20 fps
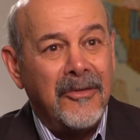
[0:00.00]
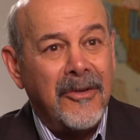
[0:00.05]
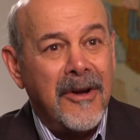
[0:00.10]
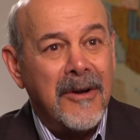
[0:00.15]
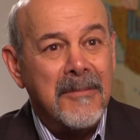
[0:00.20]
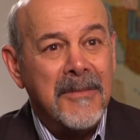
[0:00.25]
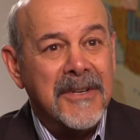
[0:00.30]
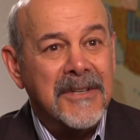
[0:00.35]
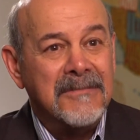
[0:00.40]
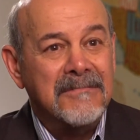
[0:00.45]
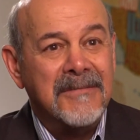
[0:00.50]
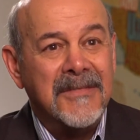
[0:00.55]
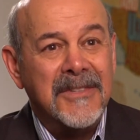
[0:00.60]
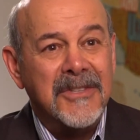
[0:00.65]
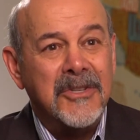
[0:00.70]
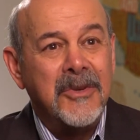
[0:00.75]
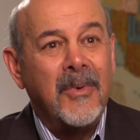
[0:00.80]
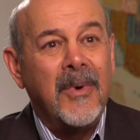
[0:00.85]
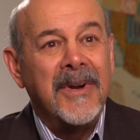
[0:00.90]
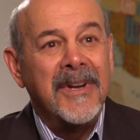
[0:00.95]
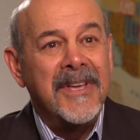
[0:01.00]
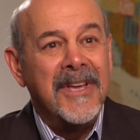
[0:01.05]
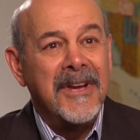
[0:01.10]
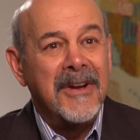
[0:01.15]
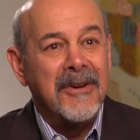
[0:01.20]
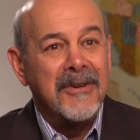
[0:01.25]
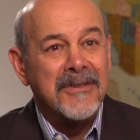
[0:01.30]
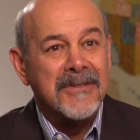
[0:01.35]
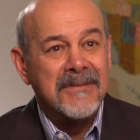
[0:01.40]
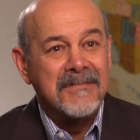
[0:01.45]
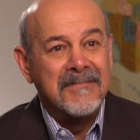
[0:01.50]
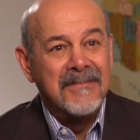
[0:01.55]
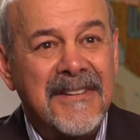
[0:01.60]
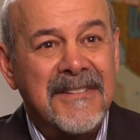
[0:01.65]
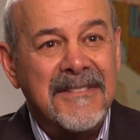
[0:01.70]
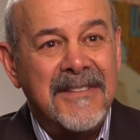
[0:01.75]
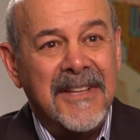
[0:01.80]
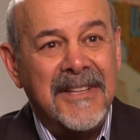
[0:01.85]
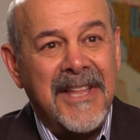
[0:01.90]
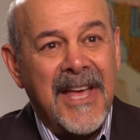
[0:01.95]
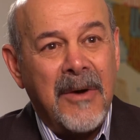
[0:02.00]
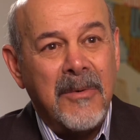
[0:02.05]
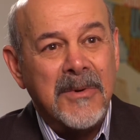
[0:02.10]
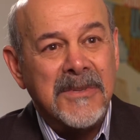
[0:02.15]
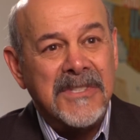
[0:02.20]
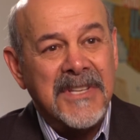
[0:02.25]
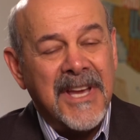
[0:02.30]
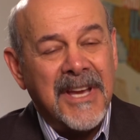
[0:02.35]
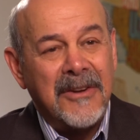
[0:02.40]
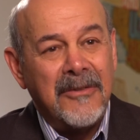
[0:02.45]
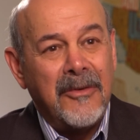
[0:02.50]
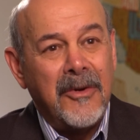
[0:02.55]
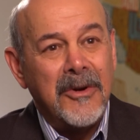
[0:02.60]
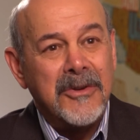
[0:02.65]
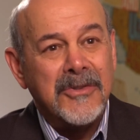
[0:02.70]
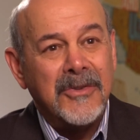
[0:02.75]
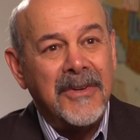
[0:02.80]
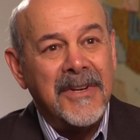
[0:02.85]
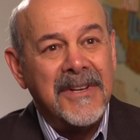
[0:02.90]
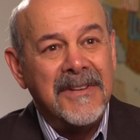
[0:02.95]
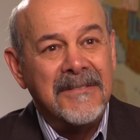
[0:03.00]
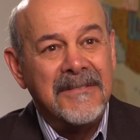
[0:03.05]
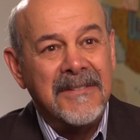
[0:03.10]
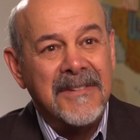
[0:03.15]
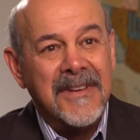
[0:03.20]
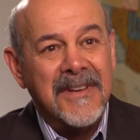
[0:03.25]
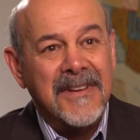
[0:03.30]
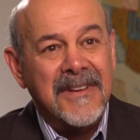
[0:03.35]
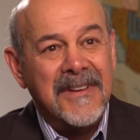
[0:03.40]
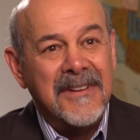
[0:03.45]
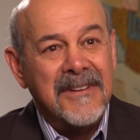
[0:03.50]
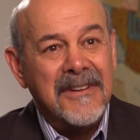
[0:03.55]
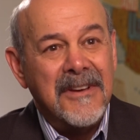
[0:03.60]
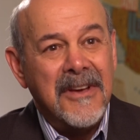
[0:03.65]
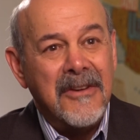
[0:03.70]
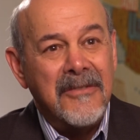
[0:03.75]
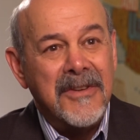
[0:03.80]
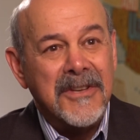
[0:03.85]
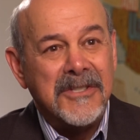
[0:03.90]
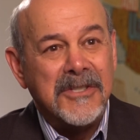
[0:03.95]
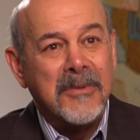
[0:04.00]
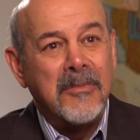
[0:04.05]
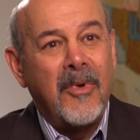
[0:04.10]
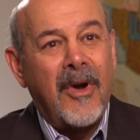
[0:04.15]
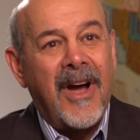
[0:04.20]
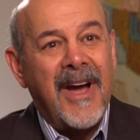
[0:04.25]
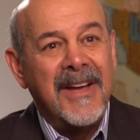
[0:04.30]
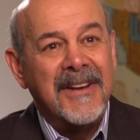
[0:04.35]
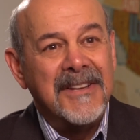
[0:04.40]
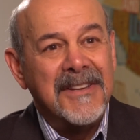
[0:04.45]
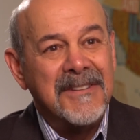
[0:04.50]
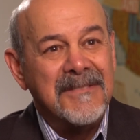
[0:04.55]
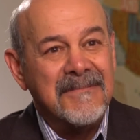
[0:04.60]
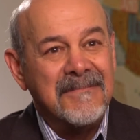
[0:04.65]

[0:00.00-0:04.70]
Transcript: from in 20 years that that was the anniversary of his sobriety.